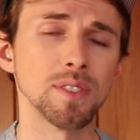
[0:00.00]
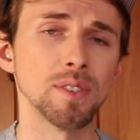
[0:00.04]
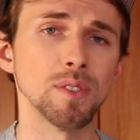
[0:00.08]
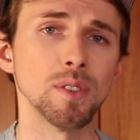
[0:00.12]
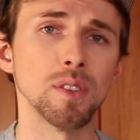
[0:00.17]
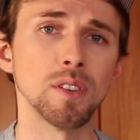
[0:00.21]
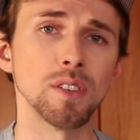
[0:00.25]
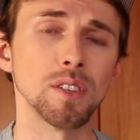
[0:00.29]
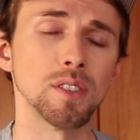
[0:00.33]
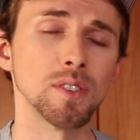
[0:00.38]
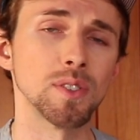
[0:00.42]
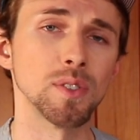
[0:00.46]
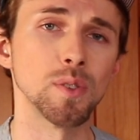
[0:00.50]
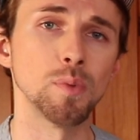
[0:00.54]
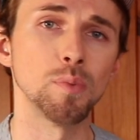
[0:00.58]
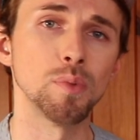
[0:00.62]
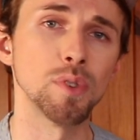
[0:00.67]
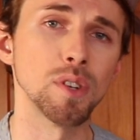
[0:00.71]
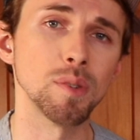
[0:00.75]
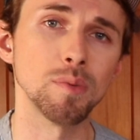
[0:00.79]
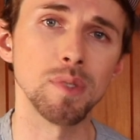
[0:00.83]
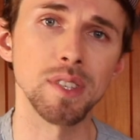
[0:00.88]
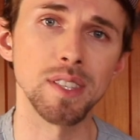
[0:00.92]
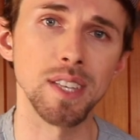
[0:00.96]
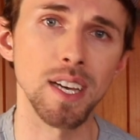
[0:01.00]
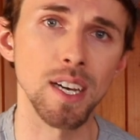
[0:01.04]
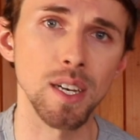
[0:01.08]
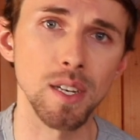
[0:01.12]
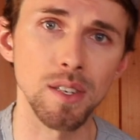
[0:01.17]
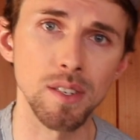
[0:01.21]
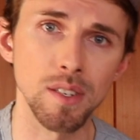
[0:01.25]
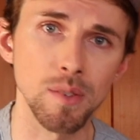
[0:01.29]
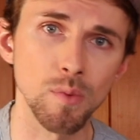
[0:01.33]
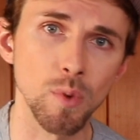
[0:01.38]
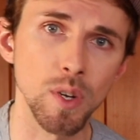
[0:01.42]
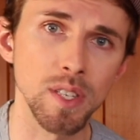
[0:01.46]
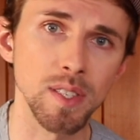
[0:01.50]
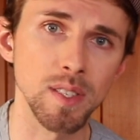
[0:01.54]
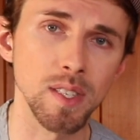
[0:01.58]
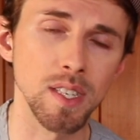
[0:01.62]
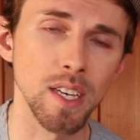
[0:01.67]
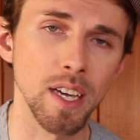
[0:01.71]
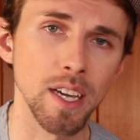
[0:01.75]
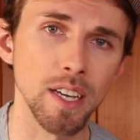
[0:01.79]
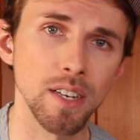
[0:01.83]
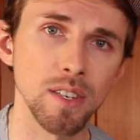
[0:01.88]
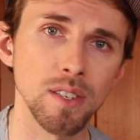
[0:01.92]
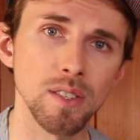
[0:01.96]
to the supremely talented
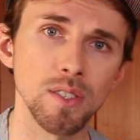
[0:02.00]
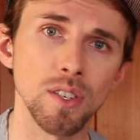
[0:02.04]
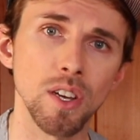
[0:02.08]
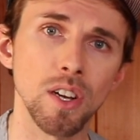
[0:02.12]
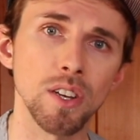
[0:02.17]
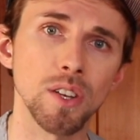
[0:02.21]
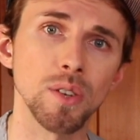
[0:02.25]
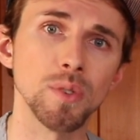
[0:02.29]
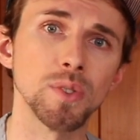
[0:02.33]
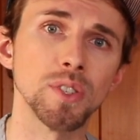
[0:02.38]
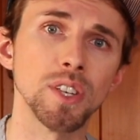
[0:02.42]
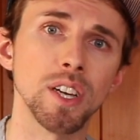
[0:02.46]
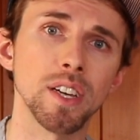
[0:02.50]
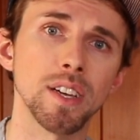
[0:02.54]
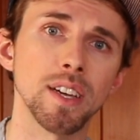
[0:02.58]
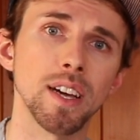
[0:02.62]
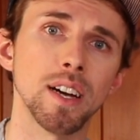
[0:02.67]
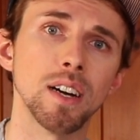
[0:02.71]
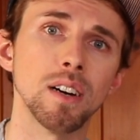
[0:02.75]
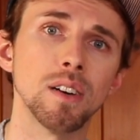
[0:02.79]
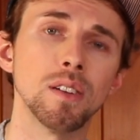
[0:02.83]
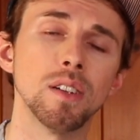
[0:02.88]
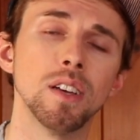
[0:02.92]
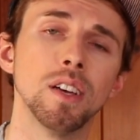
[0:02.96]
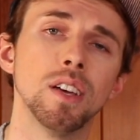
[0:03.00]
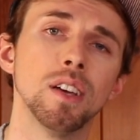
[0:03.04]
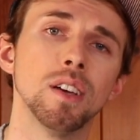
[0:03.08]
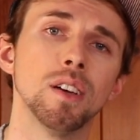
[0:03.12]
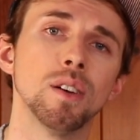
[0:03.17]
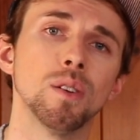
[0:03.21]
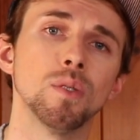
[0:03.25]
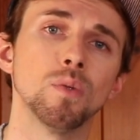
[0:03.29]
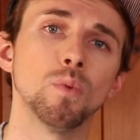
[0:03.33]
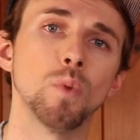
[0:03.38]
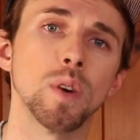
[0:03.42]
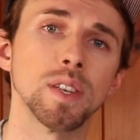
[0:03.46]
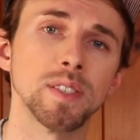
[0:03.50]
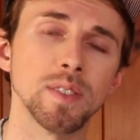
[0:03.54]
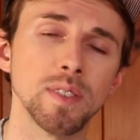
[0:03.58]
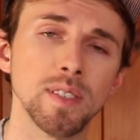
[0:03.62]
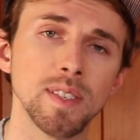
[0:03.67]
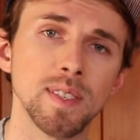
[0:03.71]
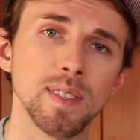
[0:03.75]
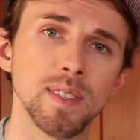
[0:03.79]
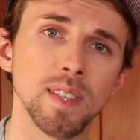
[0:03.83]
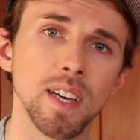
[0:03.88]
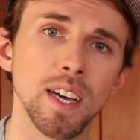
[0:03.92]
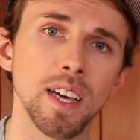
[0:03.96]
Wesley Ayers. Y'all go check out
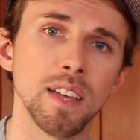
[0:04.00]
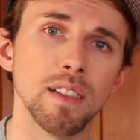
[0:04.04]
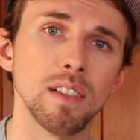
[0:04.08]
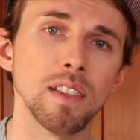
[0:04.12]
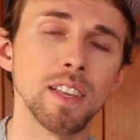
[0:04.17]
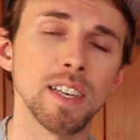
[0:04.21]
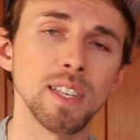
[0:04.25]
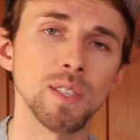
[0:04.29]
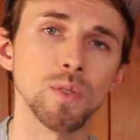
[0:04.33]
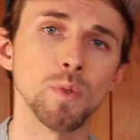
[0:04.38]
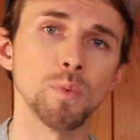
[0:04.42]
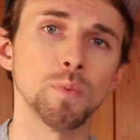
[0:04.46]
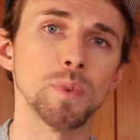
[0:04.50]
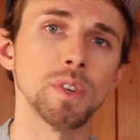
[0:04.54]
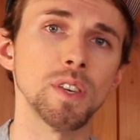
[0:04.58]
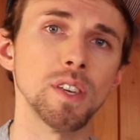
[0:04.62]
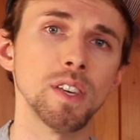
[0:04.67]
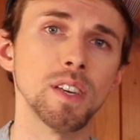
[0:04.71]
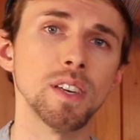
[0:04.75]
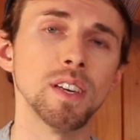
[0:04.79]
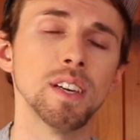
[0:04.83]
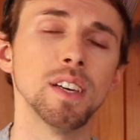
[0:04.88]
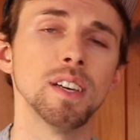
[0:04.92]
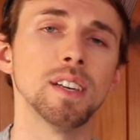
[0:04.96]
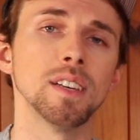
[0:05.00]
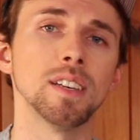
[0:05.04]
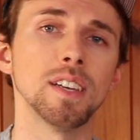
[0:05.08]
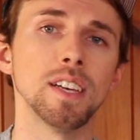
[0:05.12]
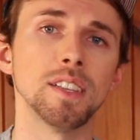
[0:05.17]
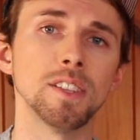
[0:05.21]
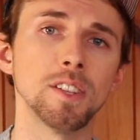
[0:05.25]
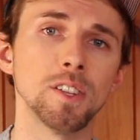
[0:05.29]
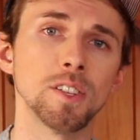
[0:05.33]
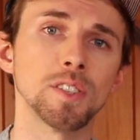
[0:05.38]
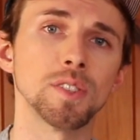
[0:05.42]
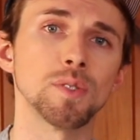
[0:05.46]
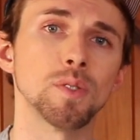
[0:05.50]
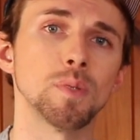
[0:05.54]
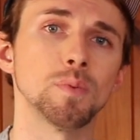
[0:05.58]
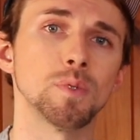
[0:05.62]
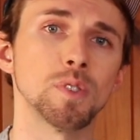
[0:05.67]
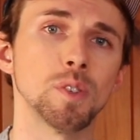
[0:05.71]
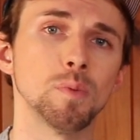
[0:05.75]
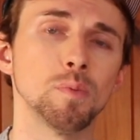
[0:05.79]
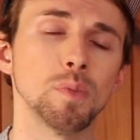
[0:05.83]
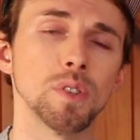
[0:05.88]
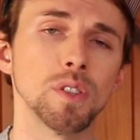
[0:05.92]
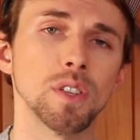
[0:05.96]
Wesley's site. Links will be in the
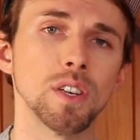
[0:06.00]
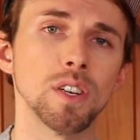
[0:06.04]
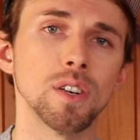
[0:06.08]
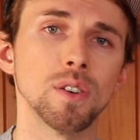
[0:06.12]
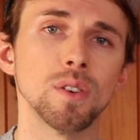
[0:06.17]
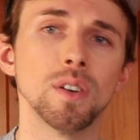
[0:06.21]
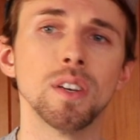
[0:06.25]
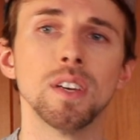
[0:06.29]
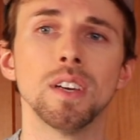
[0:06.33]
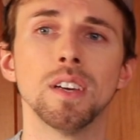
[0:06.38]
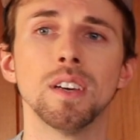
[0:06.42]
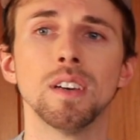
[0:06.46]
description below.